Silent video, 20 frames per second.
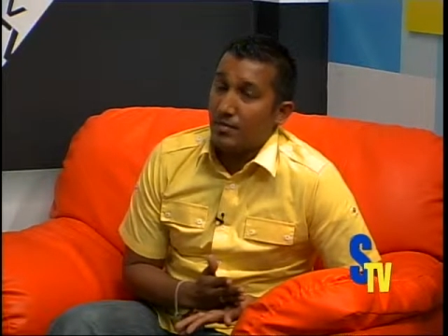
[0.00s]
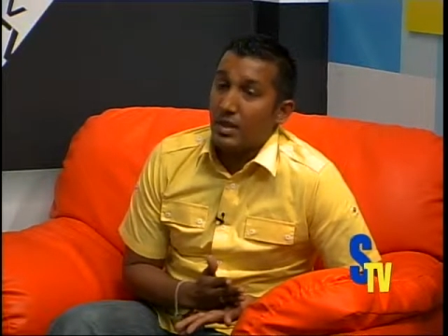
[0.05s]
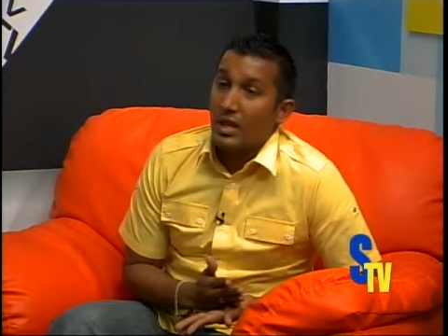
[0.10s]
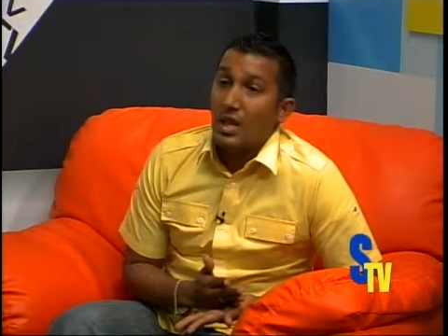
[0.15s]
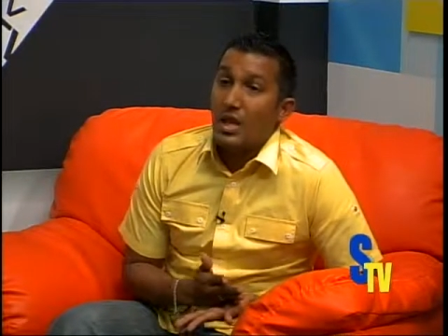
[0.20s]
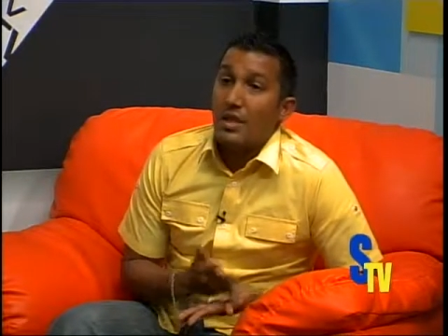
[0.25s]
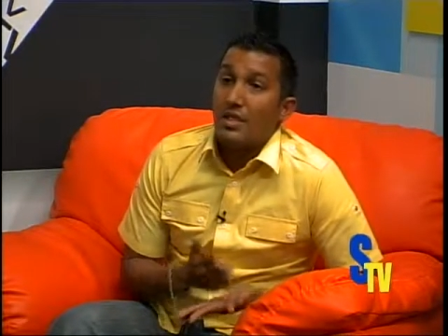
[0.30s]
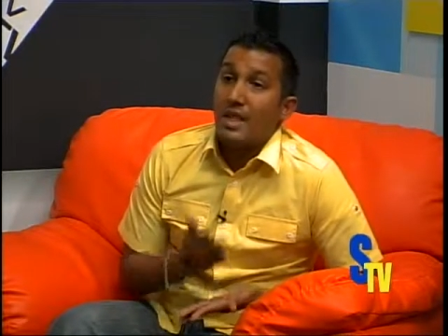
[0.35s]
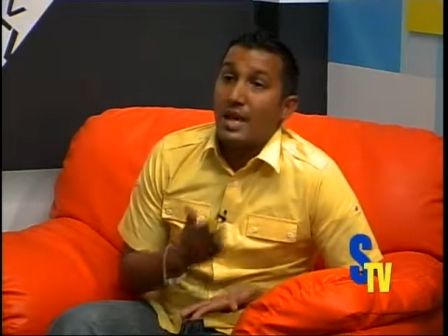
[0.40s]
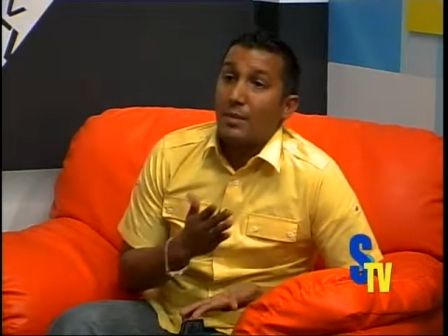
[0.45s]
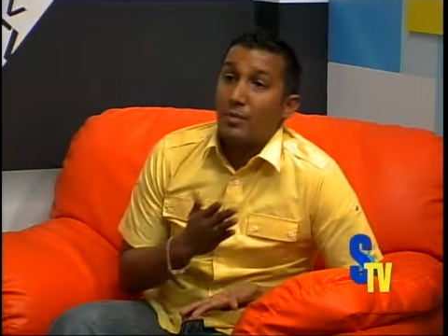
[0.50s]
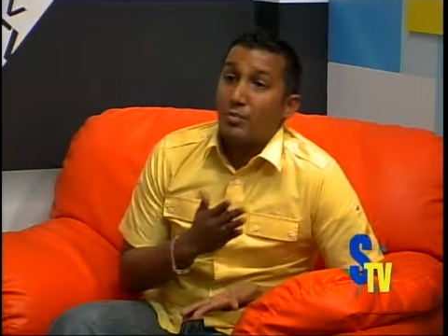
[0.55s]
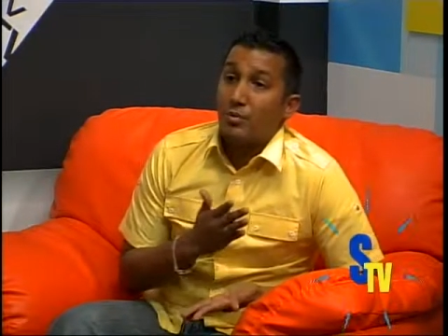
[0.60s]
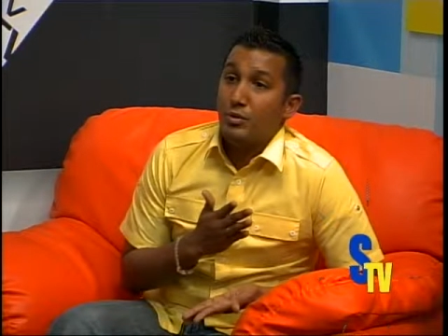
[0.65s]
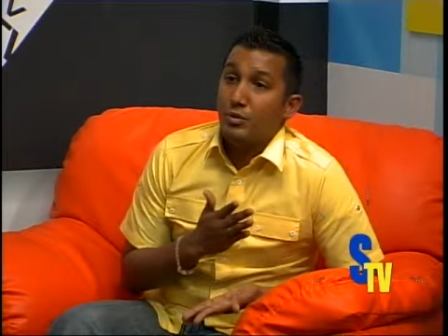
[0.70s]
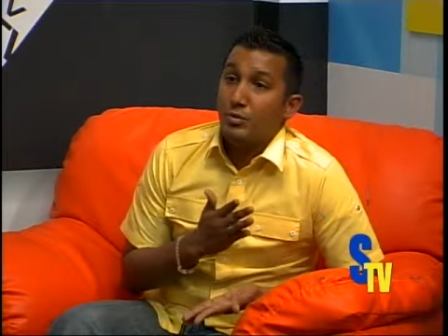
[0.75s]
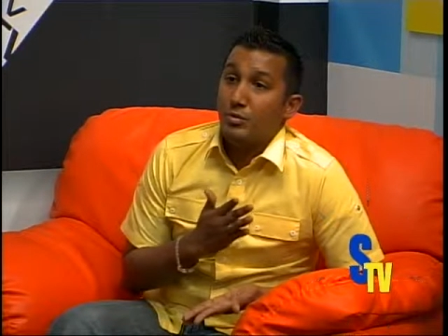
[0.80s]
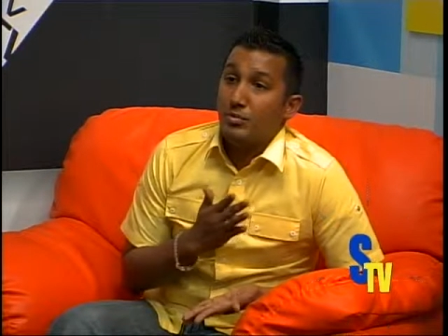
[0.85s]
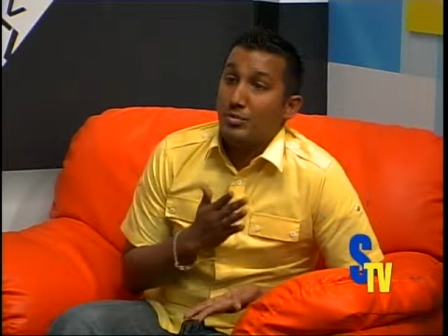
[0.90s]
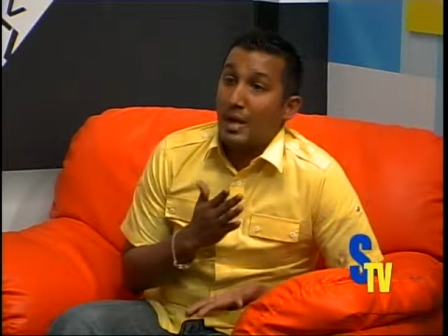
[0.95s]
that, pre
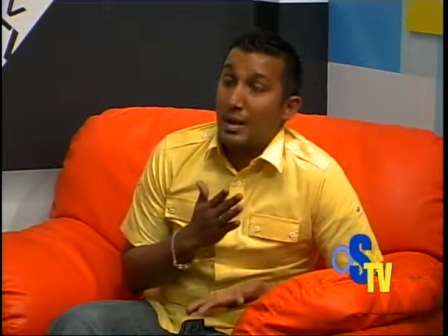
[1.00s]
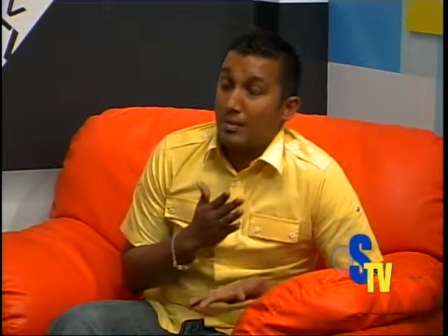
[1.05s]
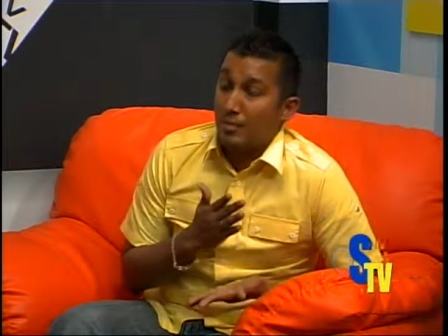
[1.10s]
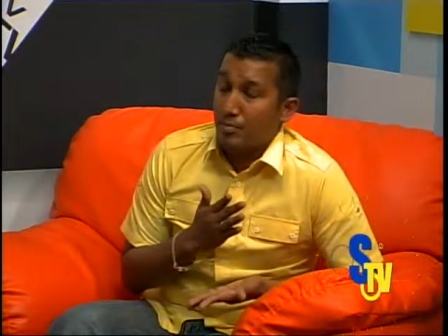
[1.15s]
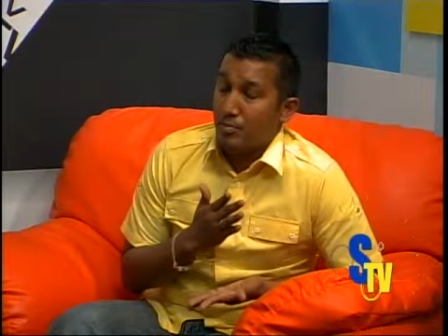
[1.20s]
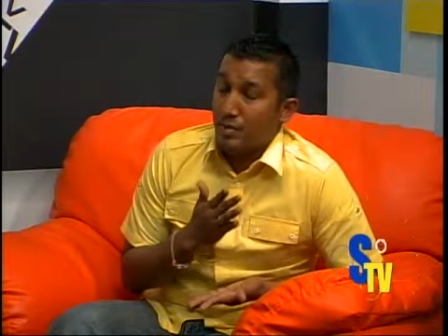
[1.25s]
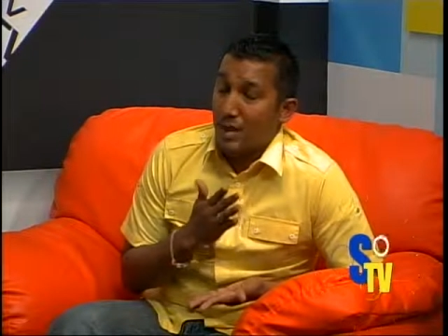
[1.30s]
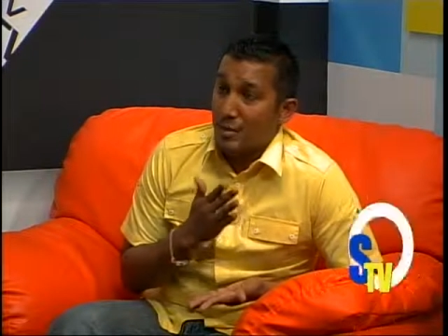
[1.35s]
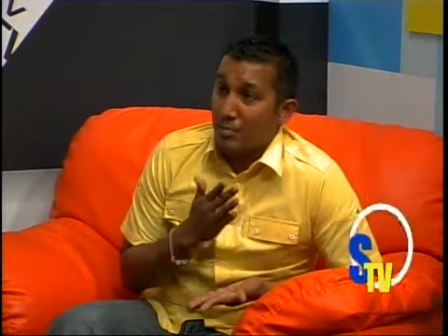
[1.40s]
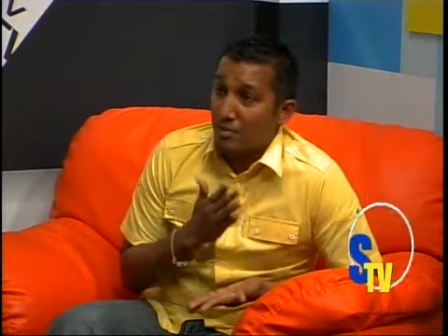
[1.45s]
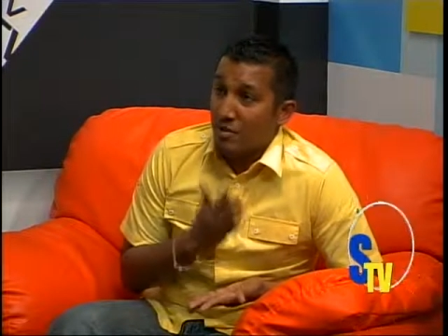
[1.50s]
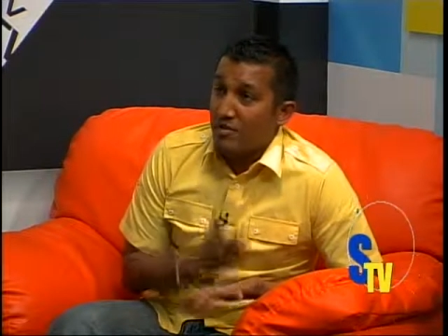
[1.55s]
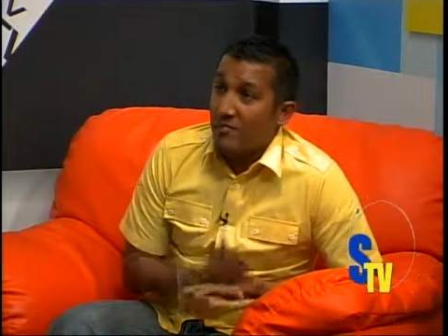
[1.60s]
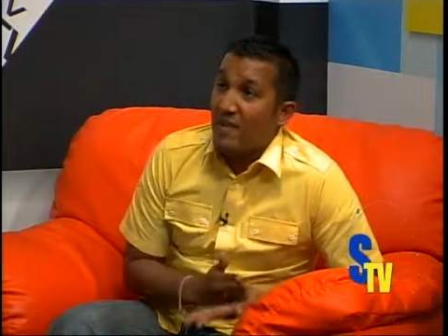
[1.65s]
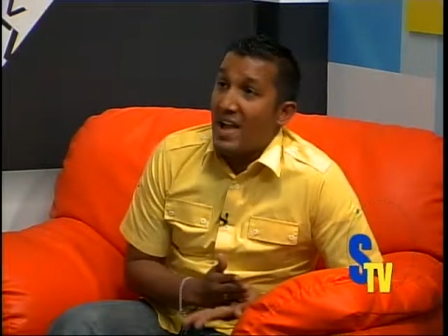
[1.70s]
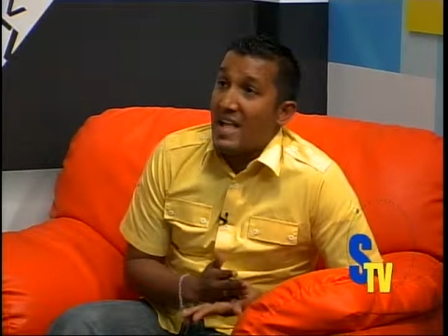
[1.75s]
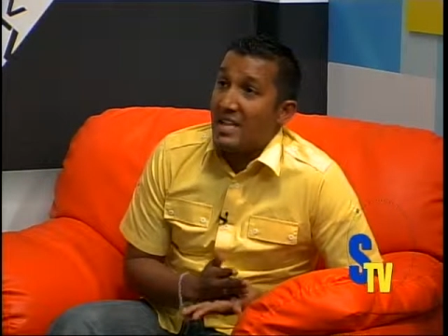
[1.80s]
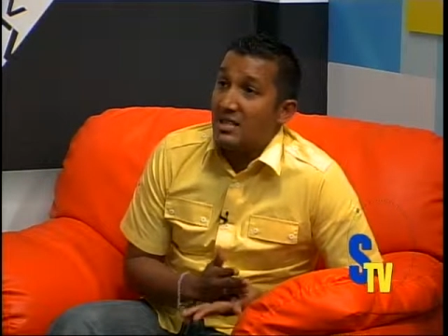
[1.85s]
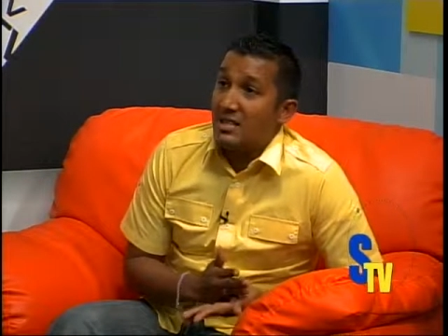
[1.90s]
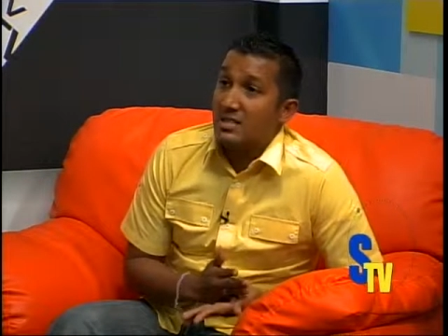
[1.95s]
that, that
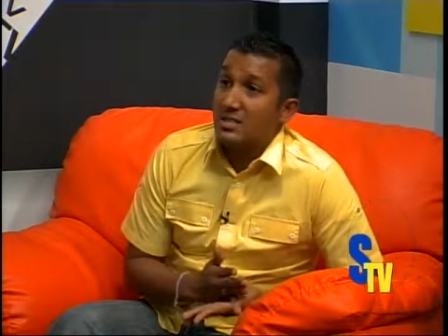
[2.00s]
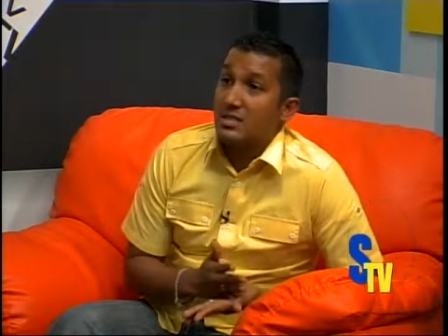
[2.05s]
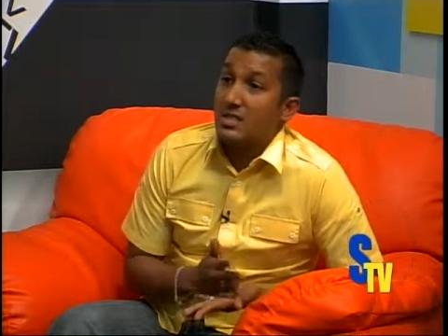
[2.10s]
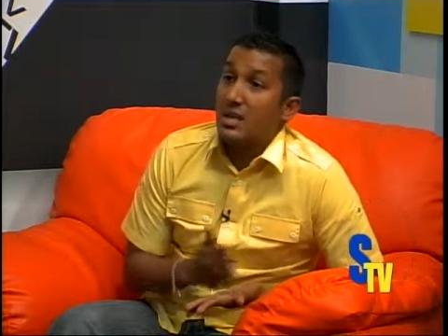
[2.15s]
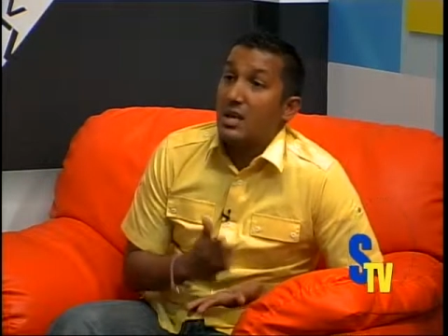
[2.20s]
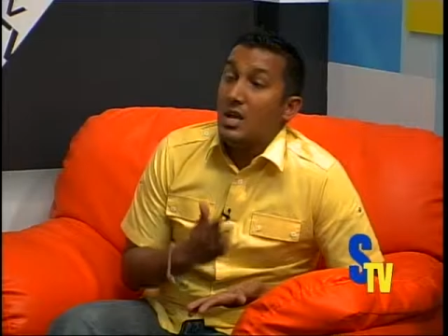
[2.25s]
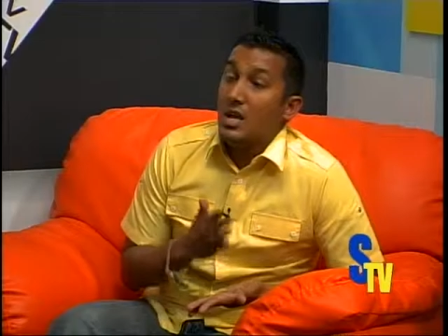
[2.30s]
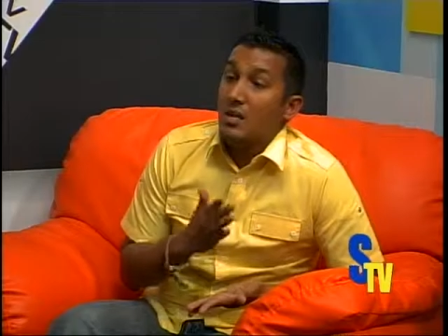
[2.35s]
prevents